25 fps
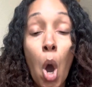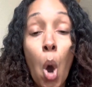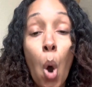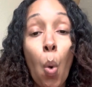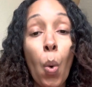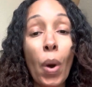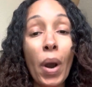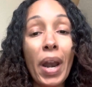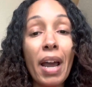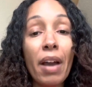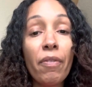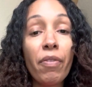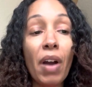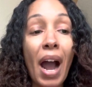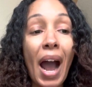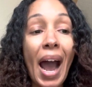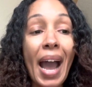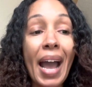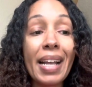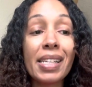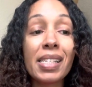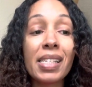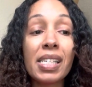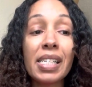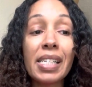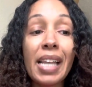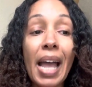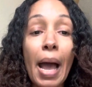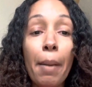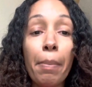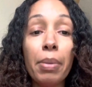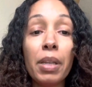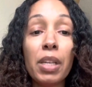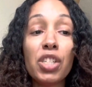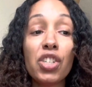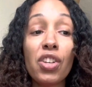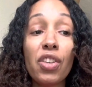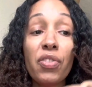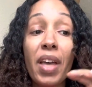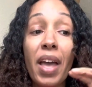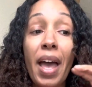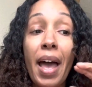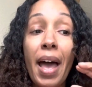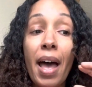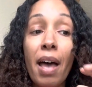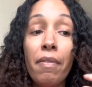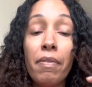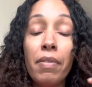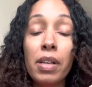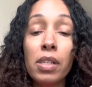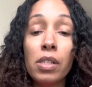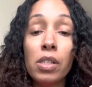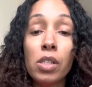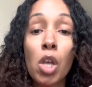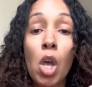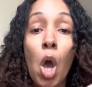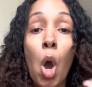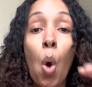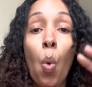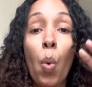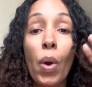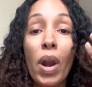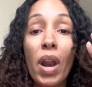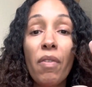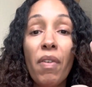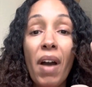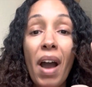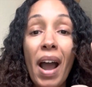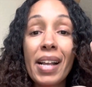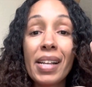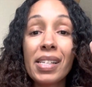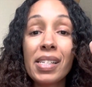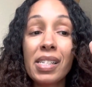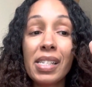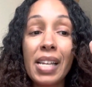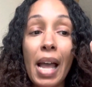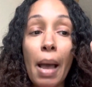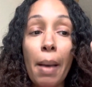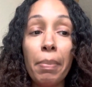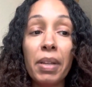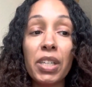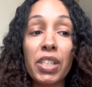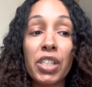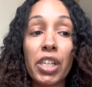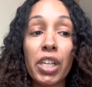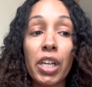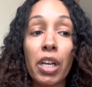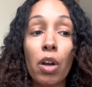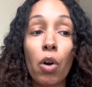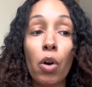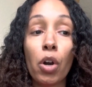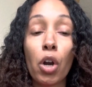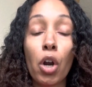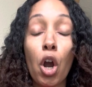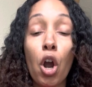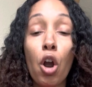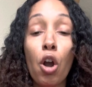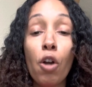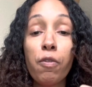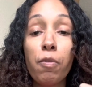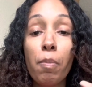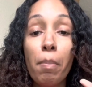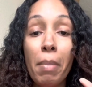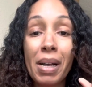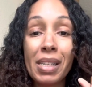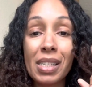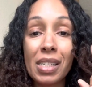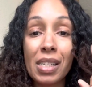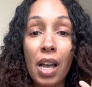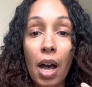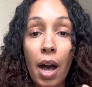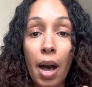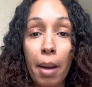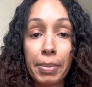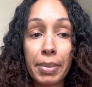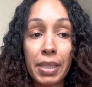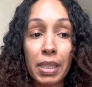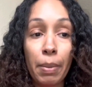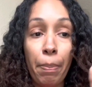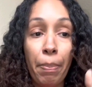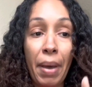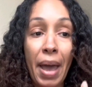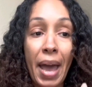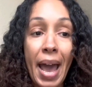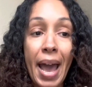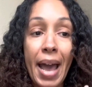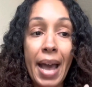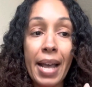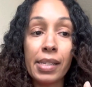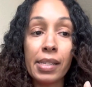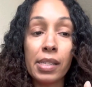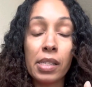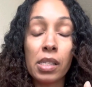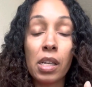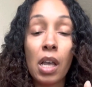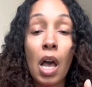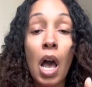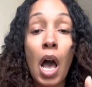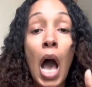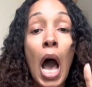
Whatever I establish in the heavens, whatever I establish here on earth must come to pass.